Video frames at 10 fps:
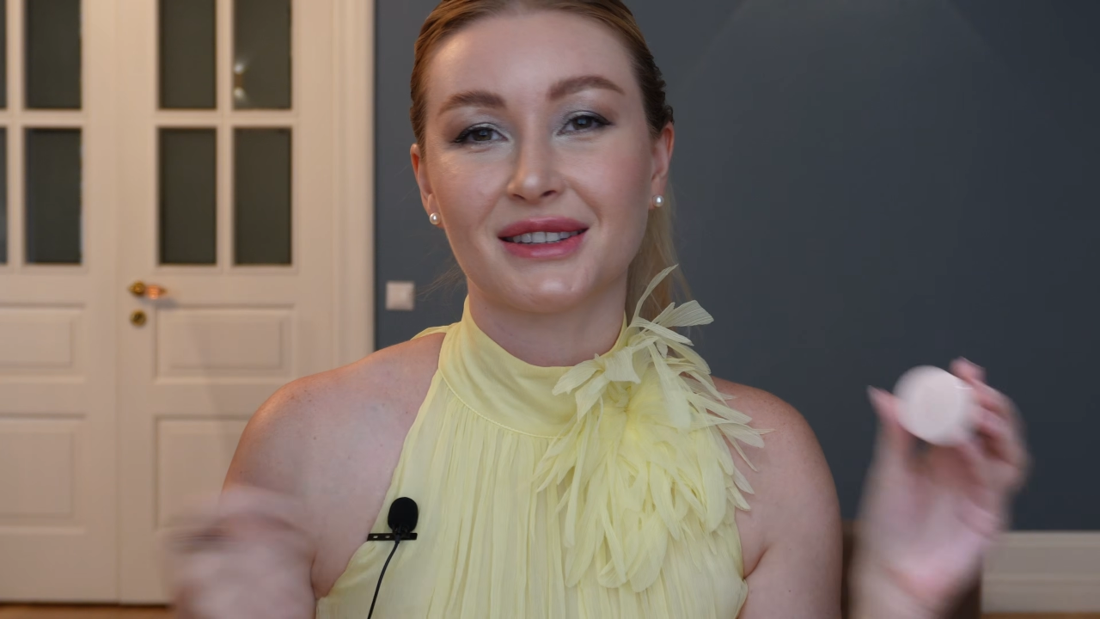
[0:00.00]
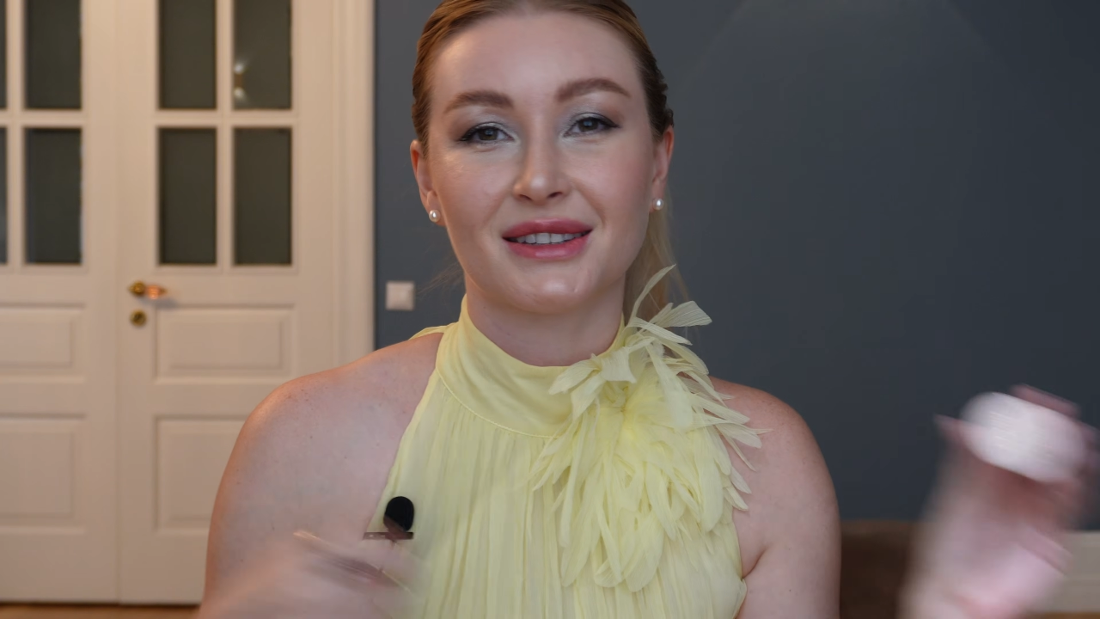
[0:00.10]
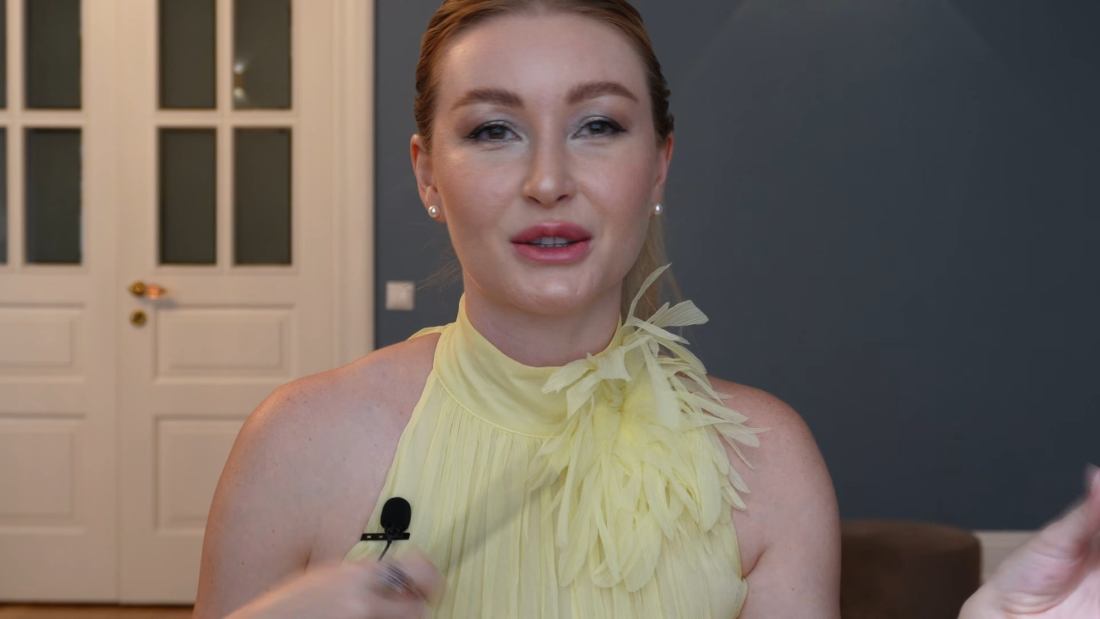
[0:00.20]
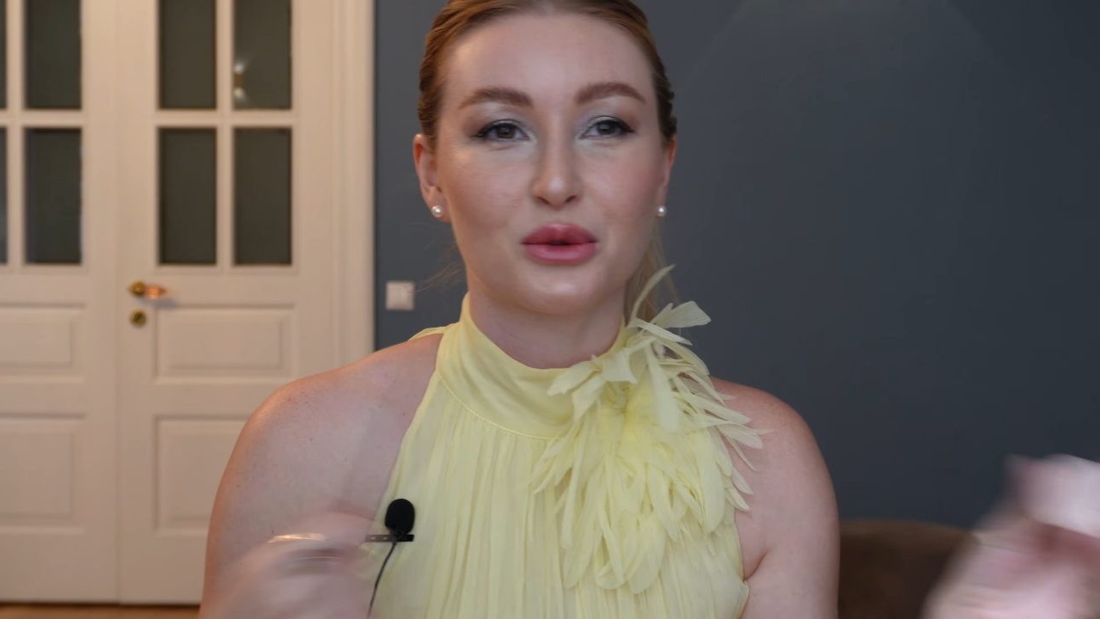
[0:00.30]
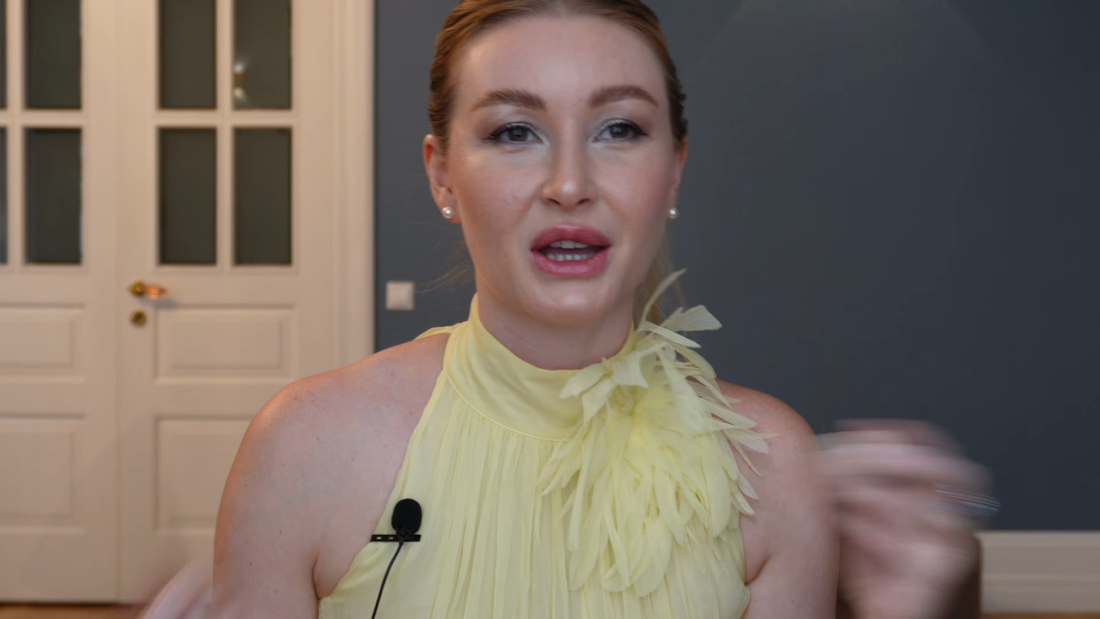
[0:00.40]

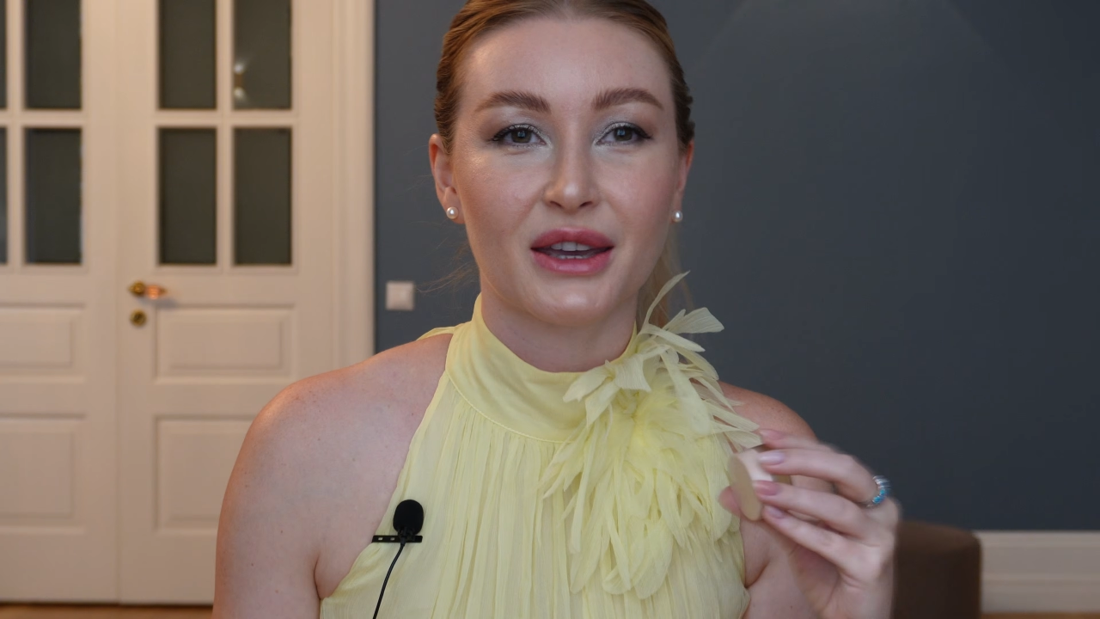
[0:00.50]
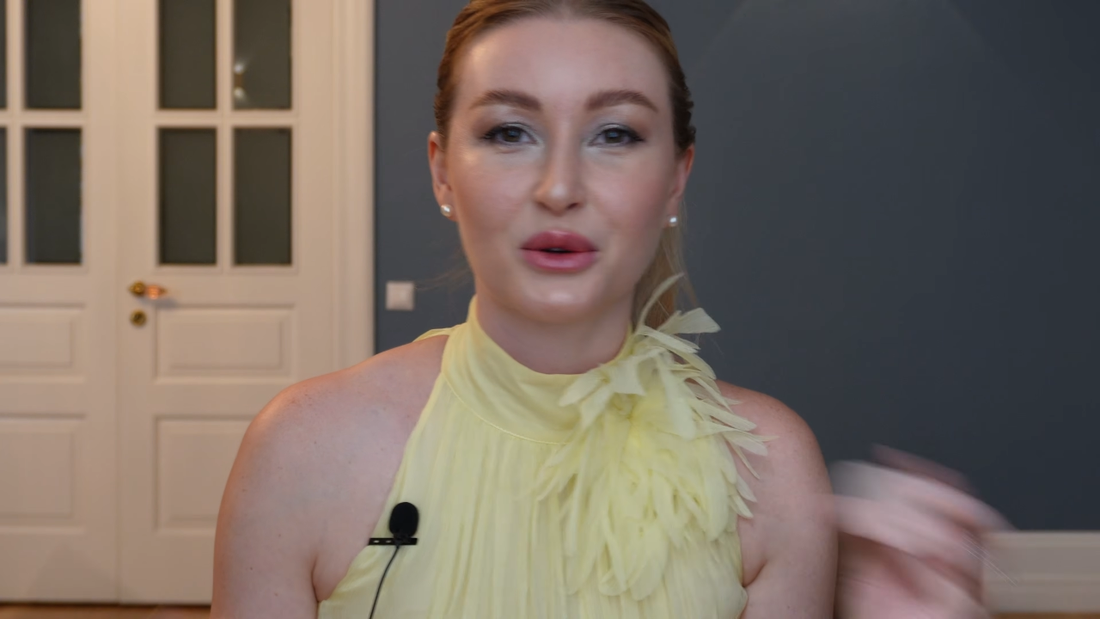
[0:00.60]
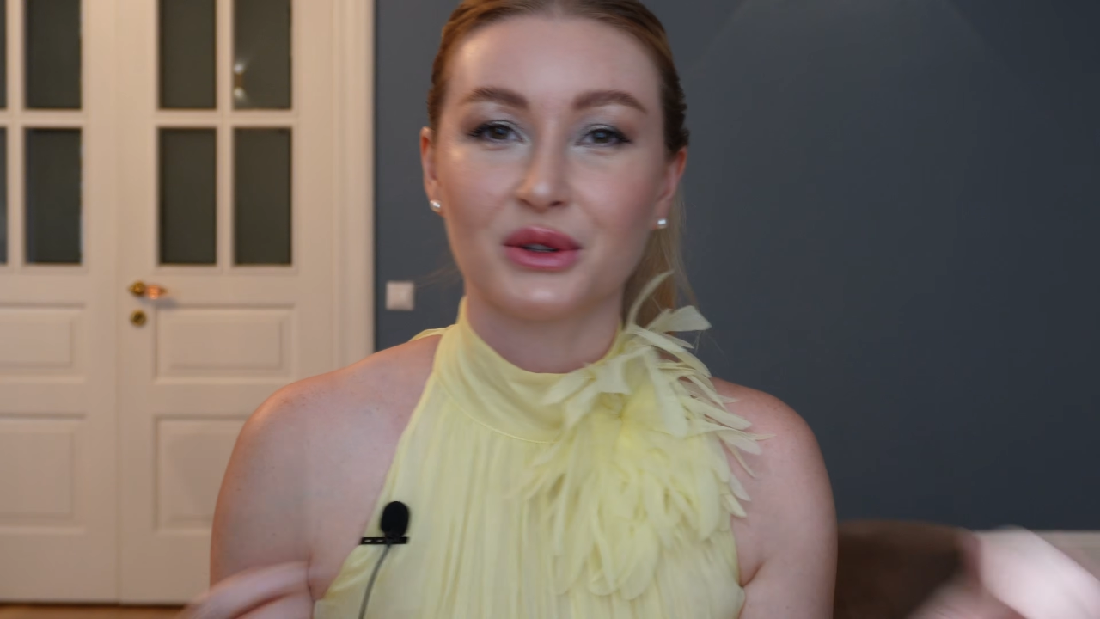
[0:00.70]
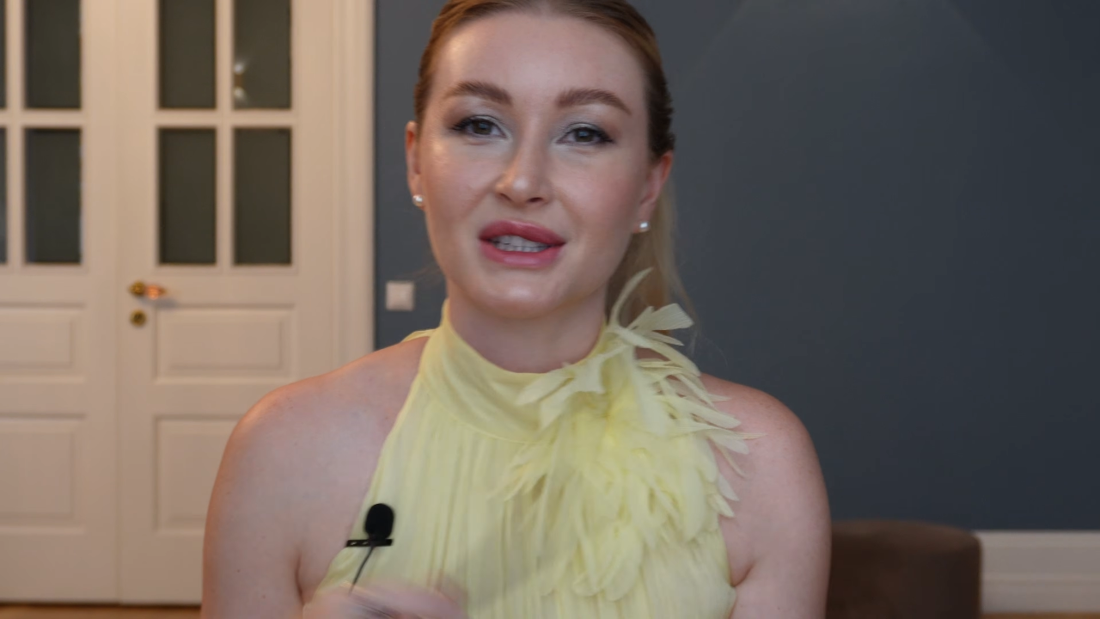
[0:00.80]
you like or